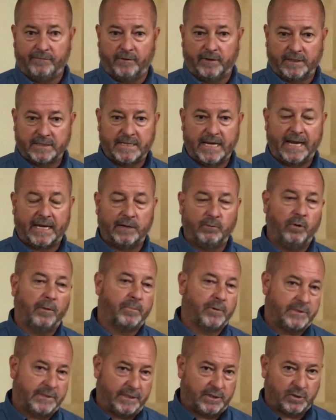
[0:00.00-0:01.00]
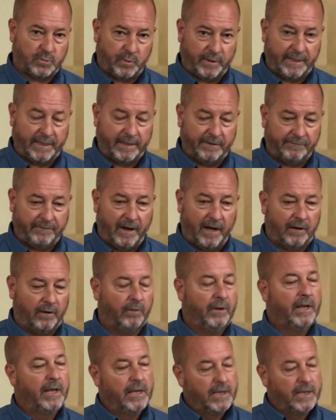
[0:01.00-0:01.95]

on exactly what procedures we need to follow.